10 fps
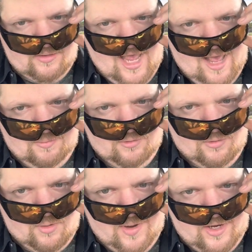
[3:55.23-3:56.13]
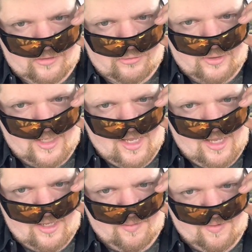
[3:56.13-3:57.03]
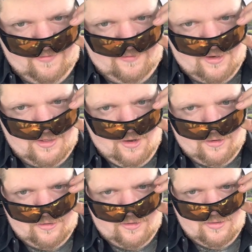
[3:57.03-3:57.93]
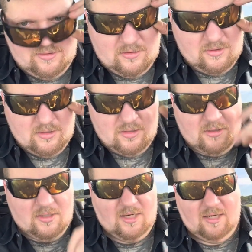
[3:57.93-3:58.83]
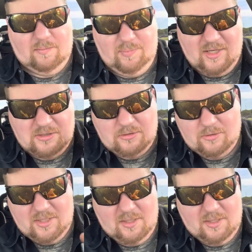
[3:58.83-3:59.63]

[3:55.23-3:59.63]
apple or a pear tree in my front yard and a peach tree in the